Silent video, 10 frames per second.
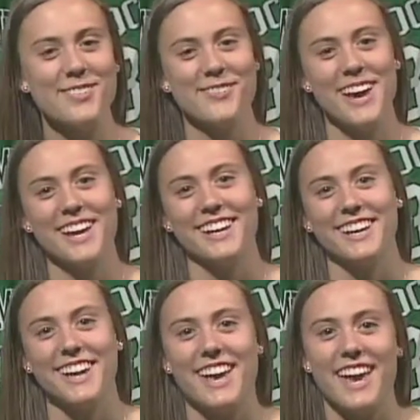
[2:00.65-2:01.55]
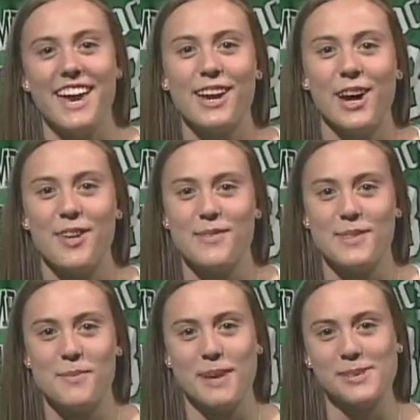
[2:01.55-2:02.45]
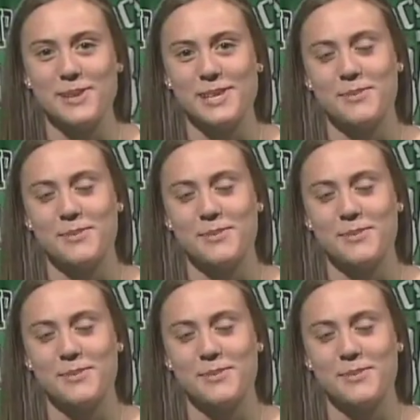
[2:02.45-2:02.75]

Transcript: you, Maddie. Woo. Hey, Coffman, the baseball